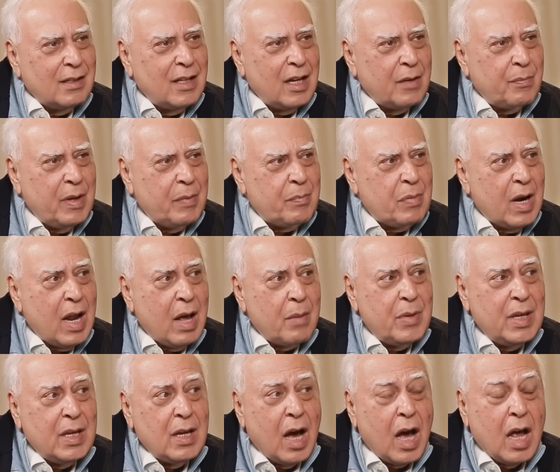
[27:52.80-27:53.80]
that people are
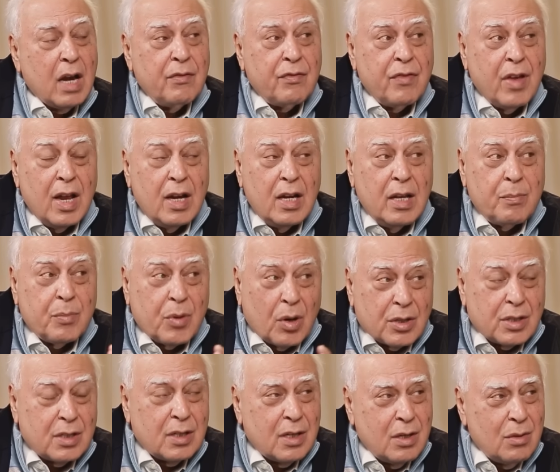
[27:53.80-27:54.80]
being unfairly
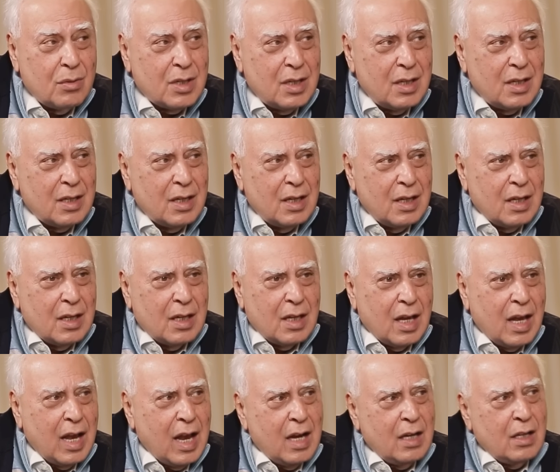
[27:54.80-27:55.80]
prosecuted,
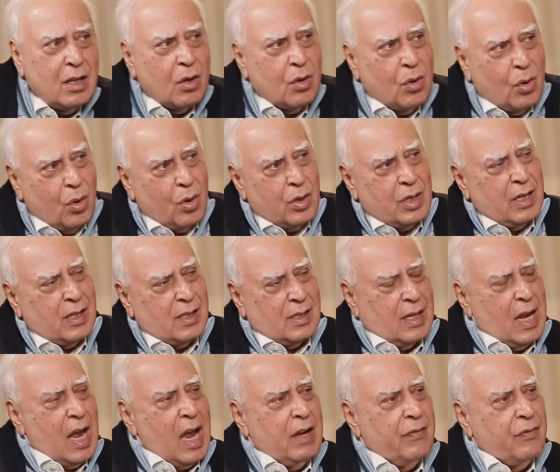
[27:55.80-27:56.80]
and the court has
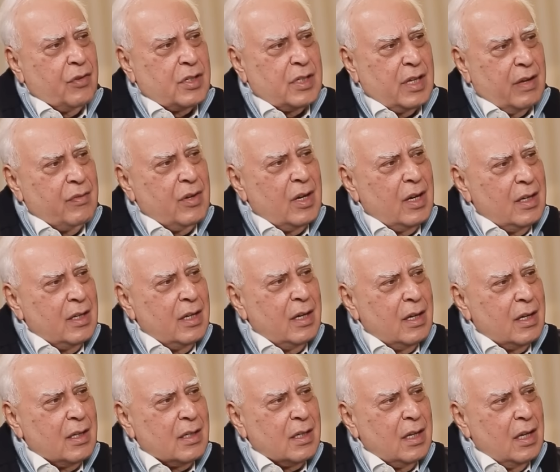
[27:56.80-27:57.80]
sat for several
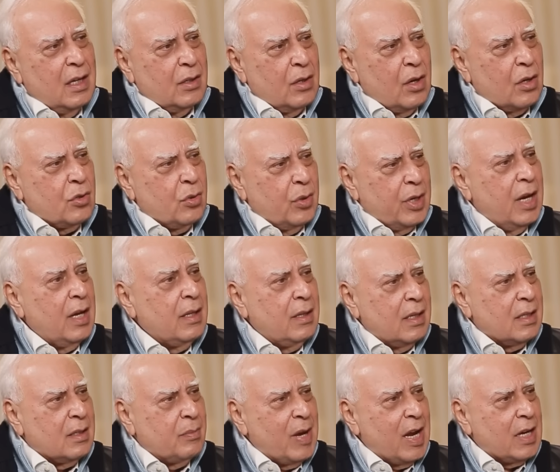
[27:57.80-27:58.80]
years not to hear
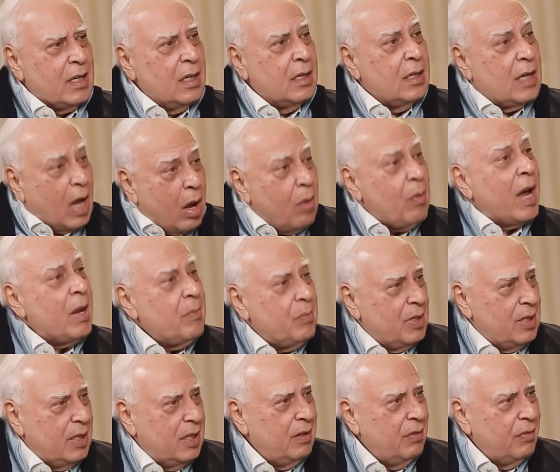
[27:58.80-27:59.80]
this matter. Now I
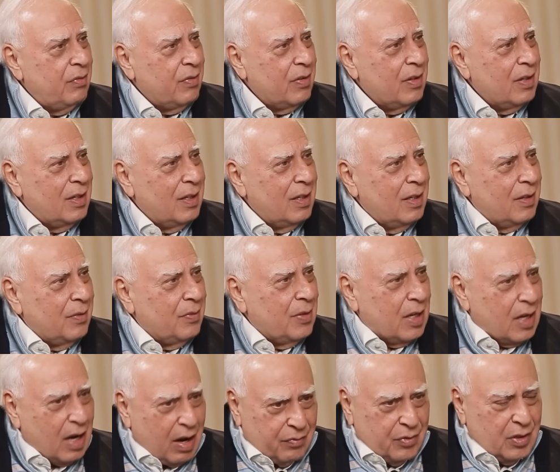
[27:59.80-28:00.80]
believe
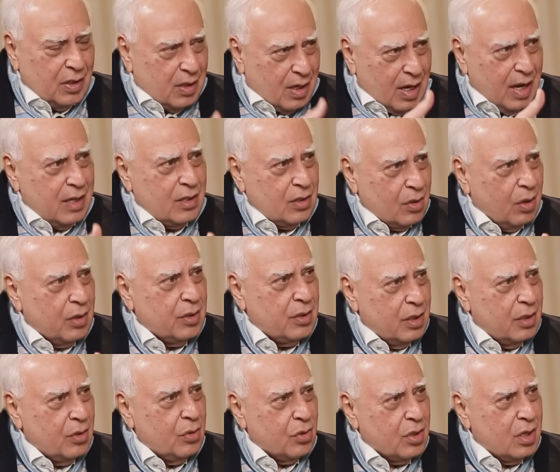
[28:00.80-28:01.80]
that after the next
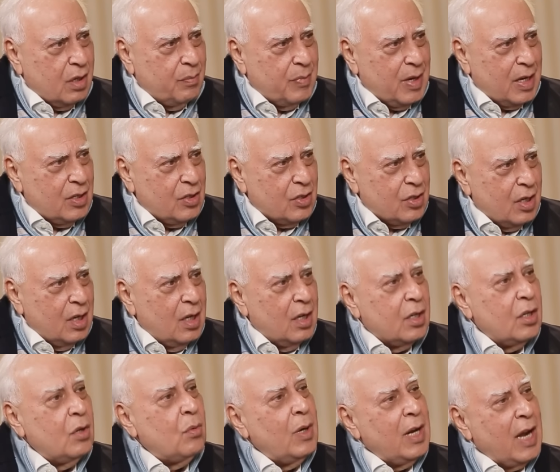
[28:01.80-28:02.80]
constitution bench,
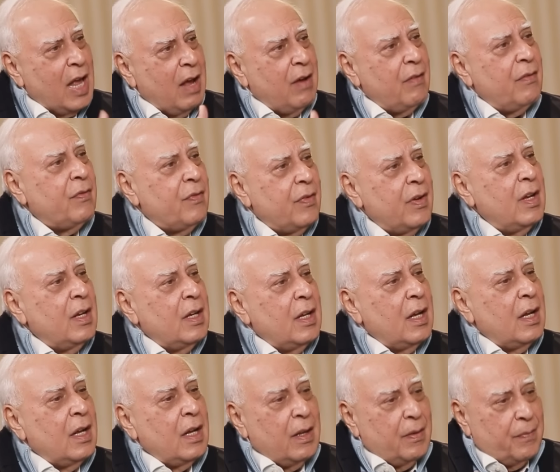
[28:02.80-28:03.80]
you will have
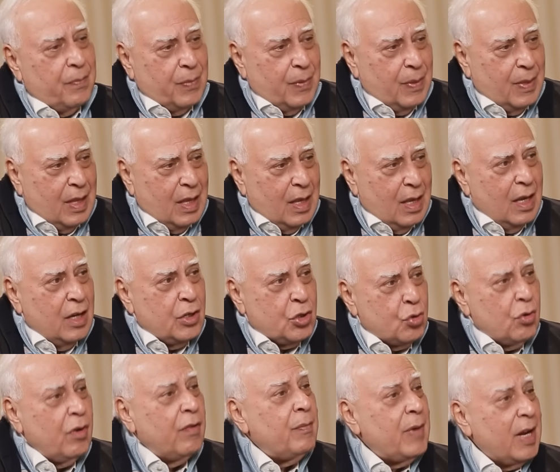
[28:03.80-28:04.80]
the
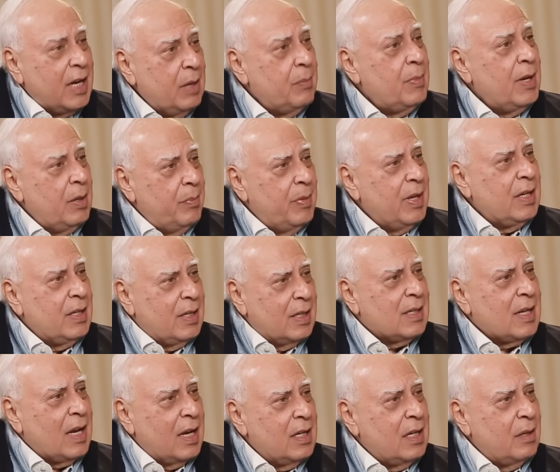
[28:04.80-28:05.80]
issue of money bill being
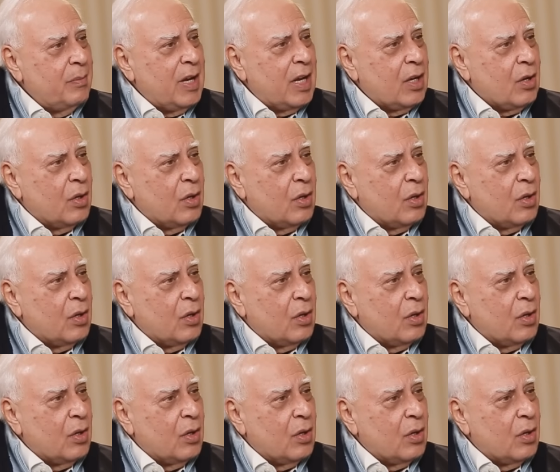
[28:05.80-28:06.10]
decided by